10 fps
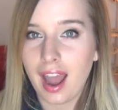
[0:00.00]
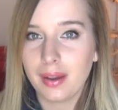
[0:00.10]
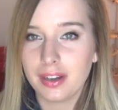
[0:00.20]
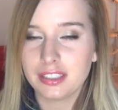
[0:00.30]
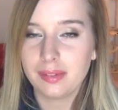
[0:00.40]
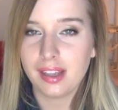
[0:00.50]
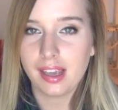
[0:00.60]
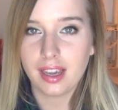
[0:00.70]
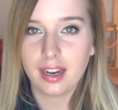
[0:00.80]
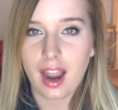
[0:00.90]
I wash my
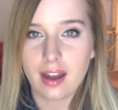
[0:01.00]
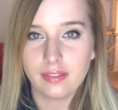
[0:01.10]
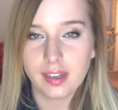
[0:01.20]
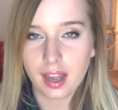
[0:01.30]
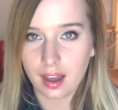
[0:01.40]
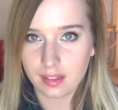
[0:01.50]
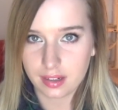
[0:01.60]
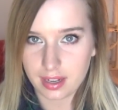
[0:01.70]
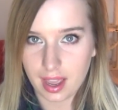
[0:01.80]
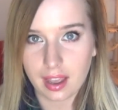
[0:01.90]
hair every
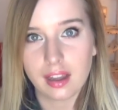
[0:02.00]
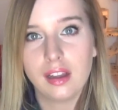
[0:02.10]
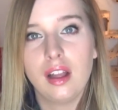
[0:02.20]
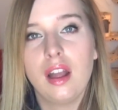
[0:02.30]
other day,